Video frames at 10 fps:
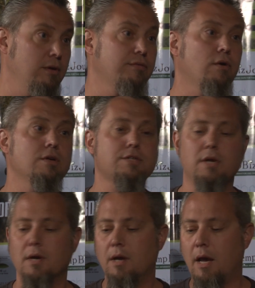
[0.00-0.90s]
of course.
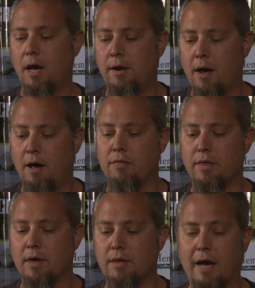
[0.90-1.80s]
And
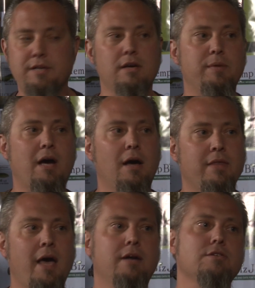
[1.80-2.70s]
the idea behind
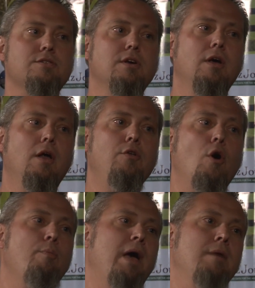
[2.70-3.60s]
that is
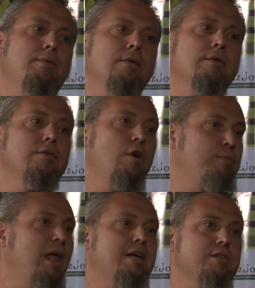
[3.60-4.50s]
no paper, no
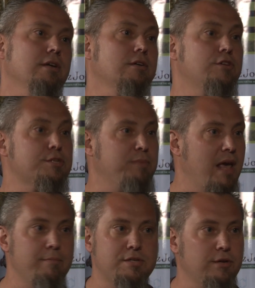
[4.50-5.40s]
plastic, just
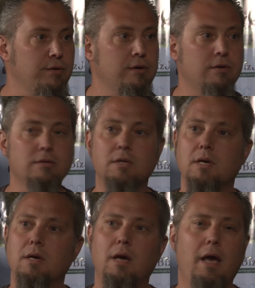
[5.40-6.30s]
plant material
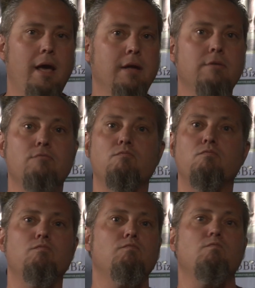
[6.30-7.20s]
and
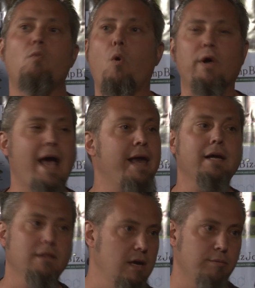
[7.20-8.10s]

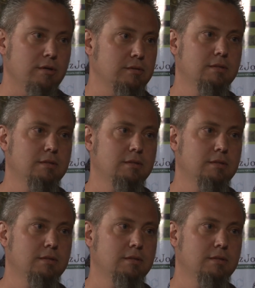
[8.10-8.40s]
organic labor.